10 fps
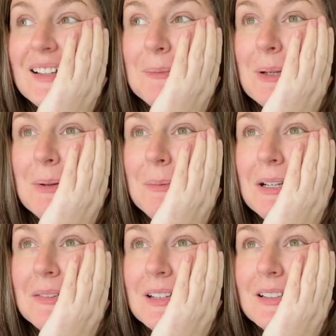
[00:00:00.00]
I'm like, what am I
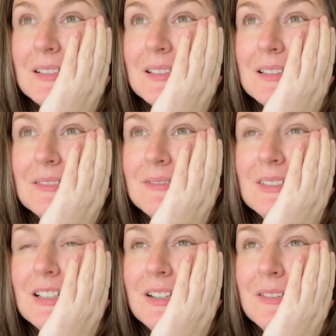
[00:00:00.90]
doing?
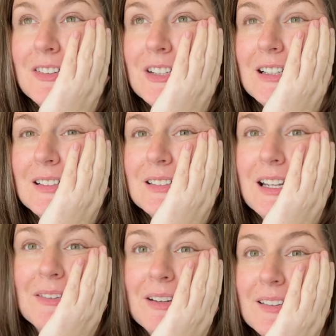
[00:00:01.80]
What are you doing, Jaclyn?
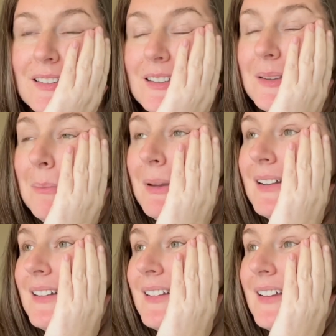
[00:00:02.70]
Anyways, this has
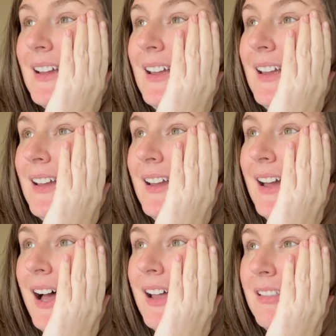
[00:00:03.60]
been
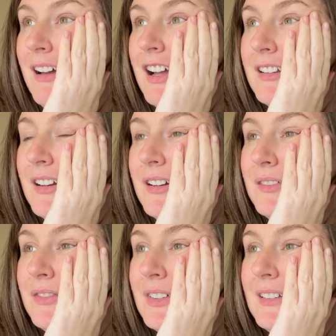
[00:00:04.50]
a lot
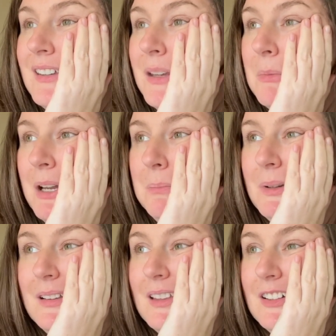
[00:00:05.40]
of TMI,
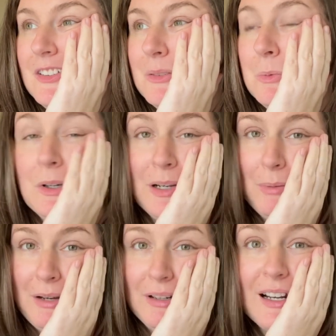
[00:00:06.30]
but that's where I'm
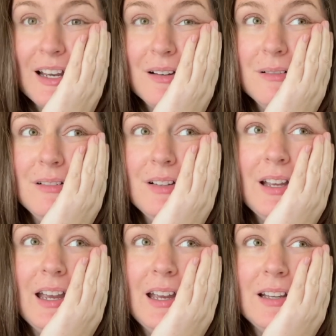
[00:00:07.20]
at right now.
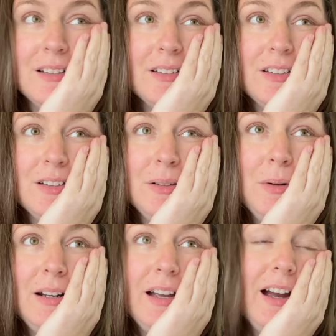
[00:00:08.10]
And you know
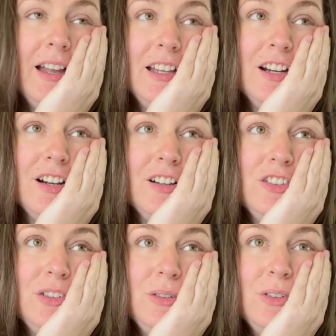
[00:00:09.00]
what? I highly
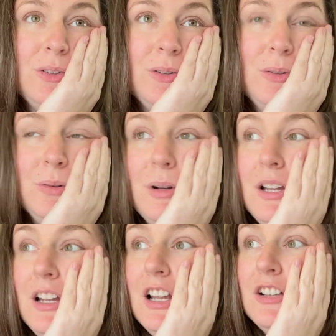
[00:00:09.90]
encourage you to
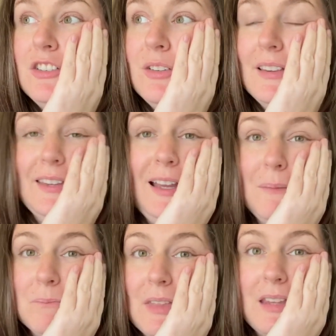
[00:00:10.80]
do the same.